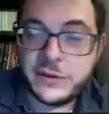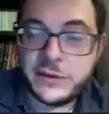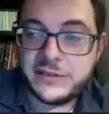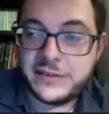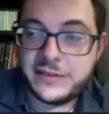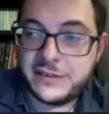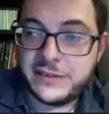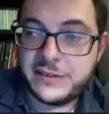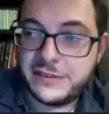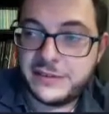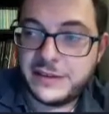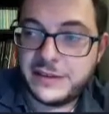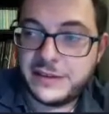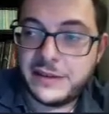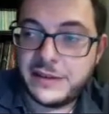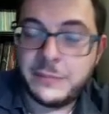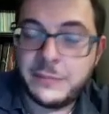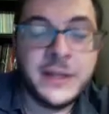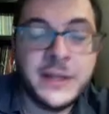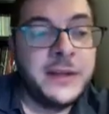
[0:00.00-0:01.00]
the same,
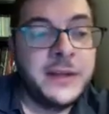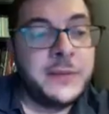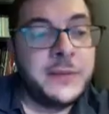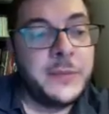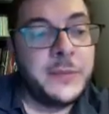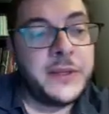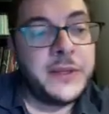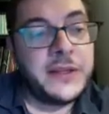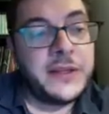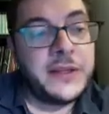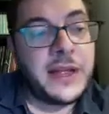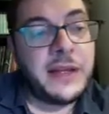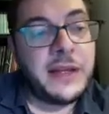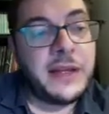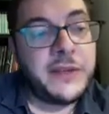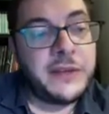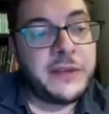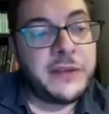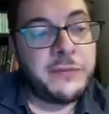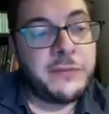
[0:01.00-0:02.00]
but
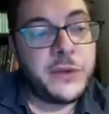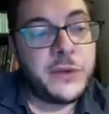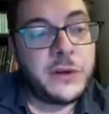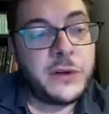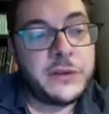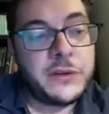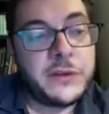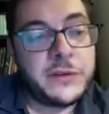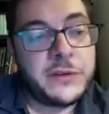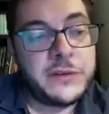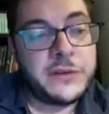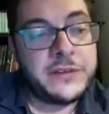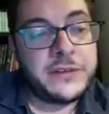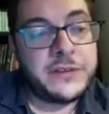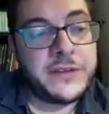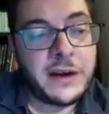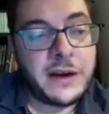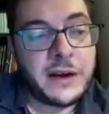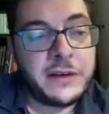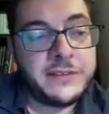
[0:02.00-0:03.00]
IVF doctors
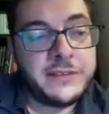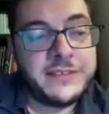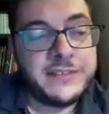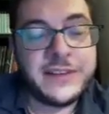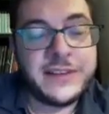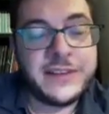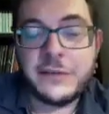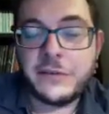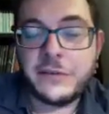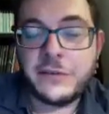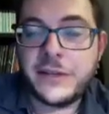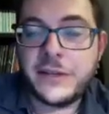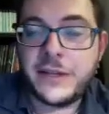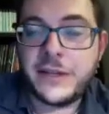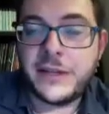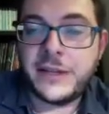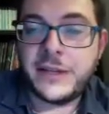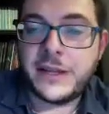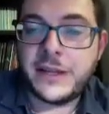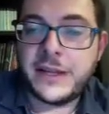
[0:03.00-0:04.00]
are
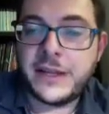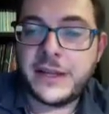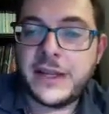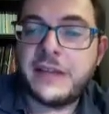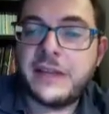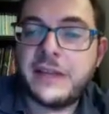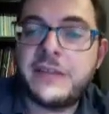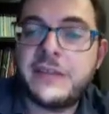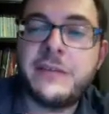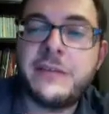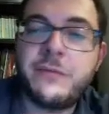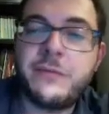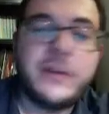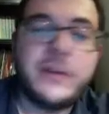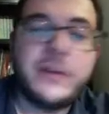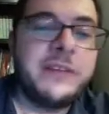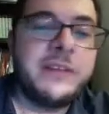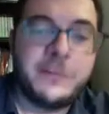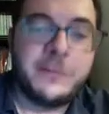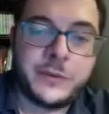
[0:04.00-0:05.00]
generally against
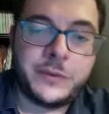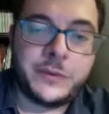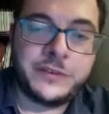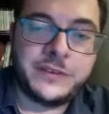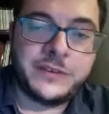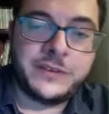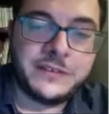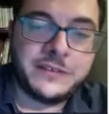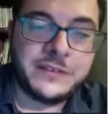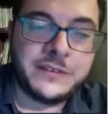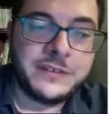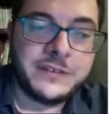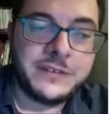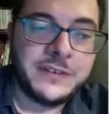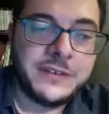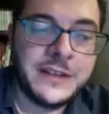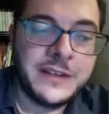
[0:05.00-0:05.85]
invasive procedures.